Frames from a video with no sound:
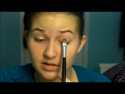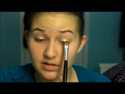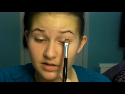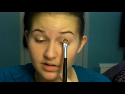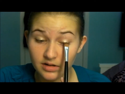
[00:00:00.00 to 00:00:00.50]

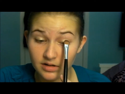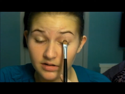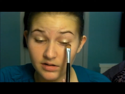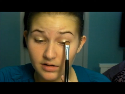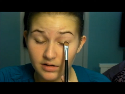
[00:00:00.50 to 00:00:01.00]

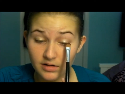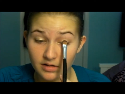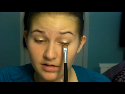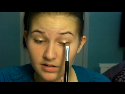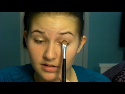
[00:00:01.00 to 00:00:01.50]

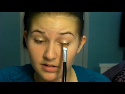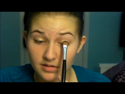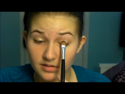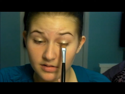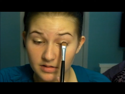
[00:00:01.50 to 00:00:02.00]

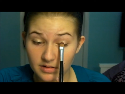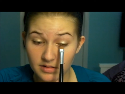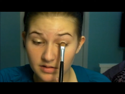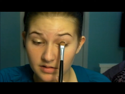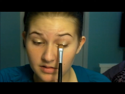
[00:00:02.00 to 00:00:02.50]

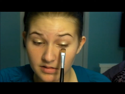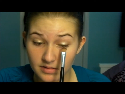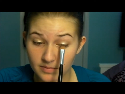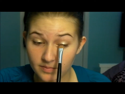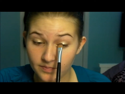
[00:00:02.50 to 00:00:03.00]

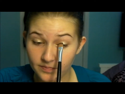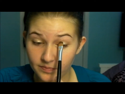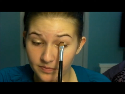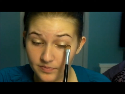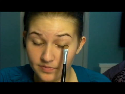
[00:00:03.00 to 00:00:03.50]

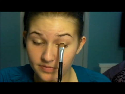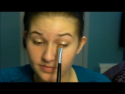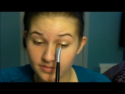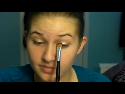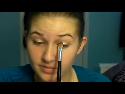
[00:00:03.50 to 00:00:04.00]

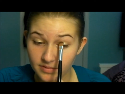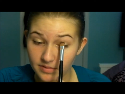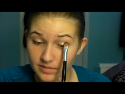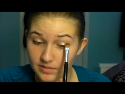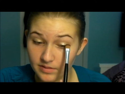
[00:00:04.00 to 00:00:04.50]

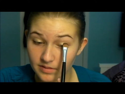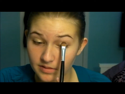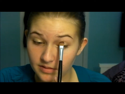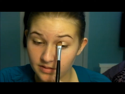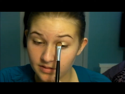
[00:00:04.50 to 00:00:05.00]

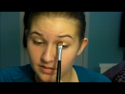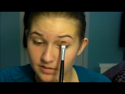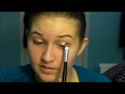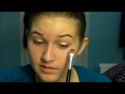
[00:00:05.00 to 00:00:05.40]
(silence)